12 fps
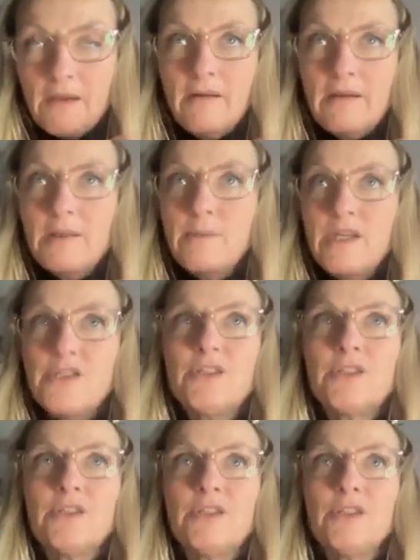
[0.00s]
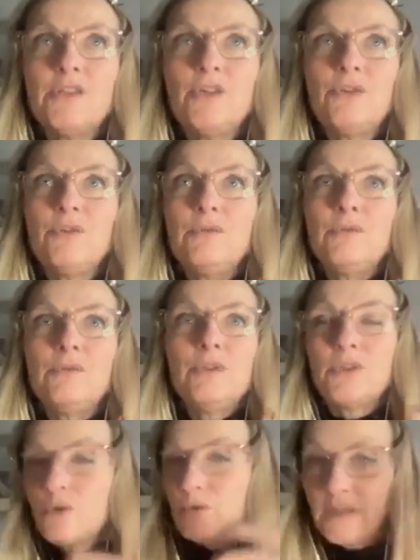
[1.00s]
I imagine that you
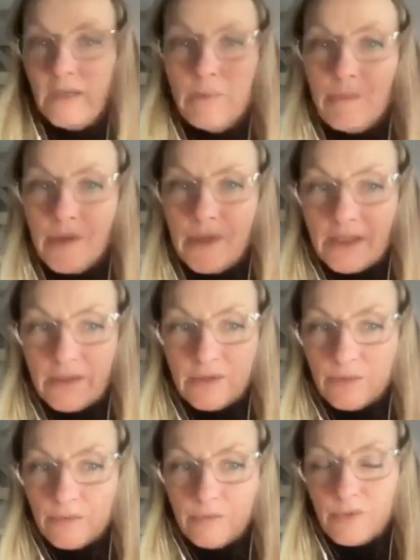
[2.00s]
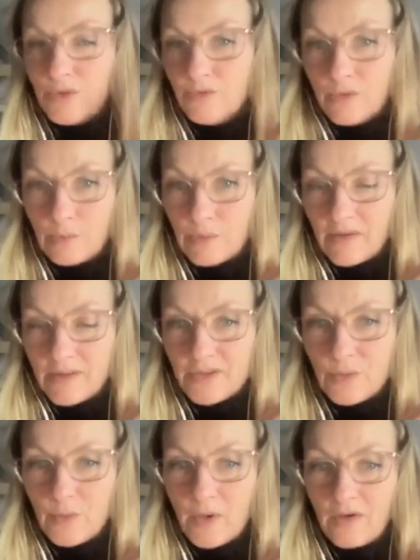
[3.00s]
know the company that you've applied
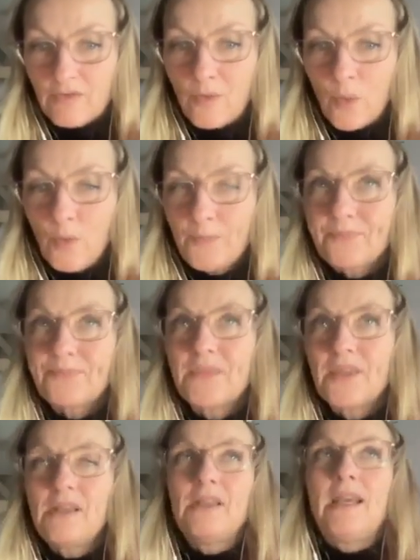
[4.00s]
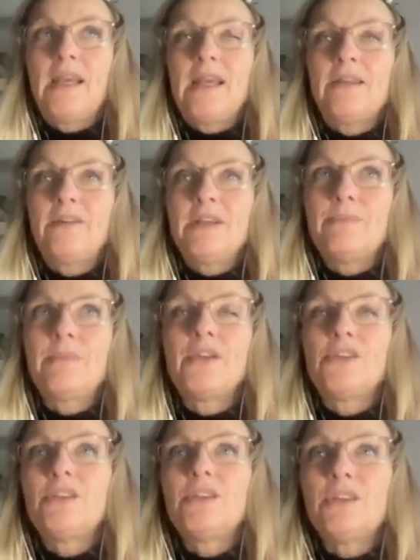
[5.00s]
to work for. And I
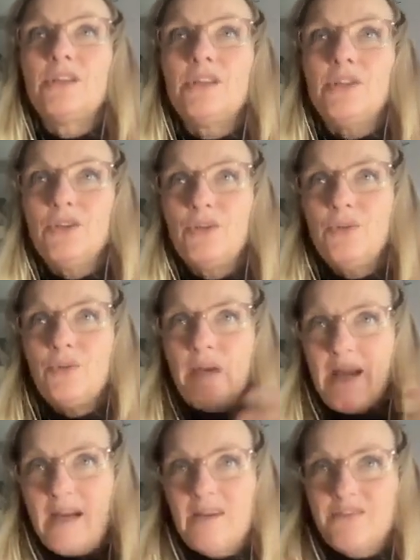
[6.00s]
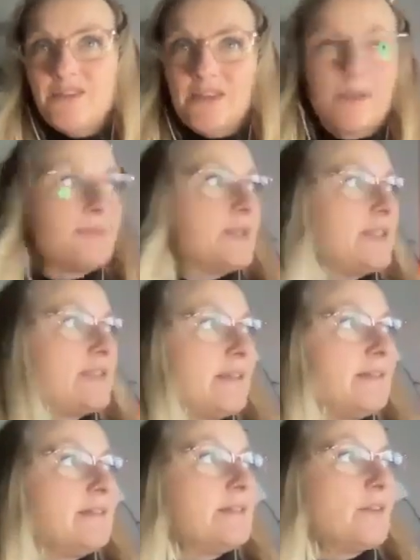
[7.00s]
imagine that you have some
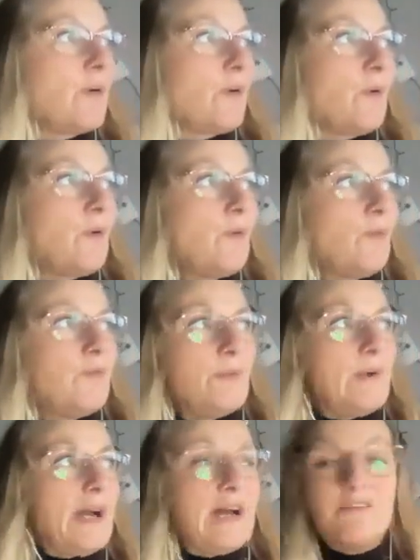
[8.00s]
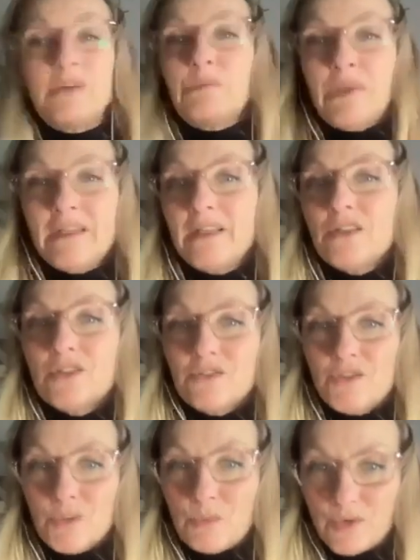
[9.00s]
sense of having been
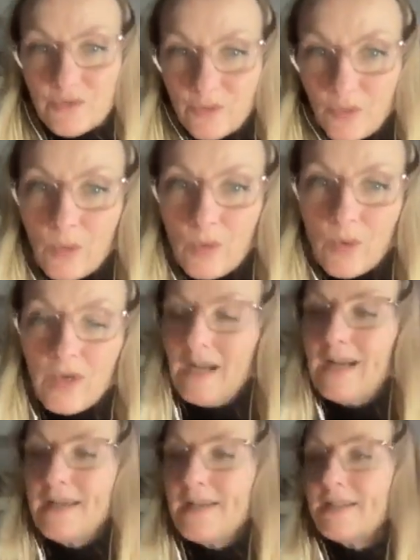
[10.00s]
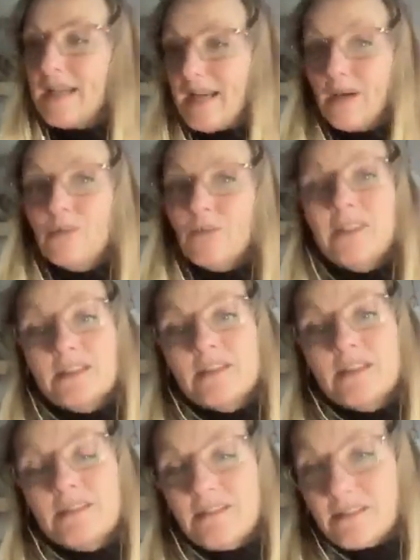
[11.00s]
interviewed before and how these
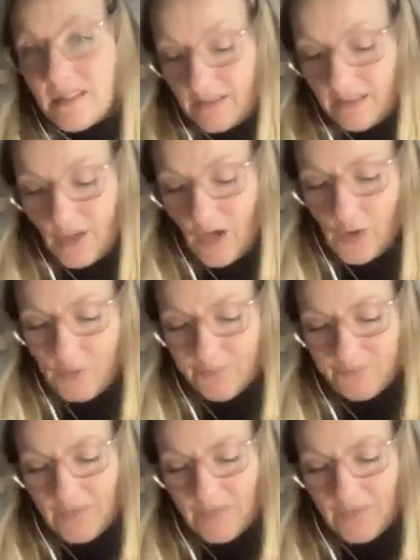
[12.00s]
things tend to go.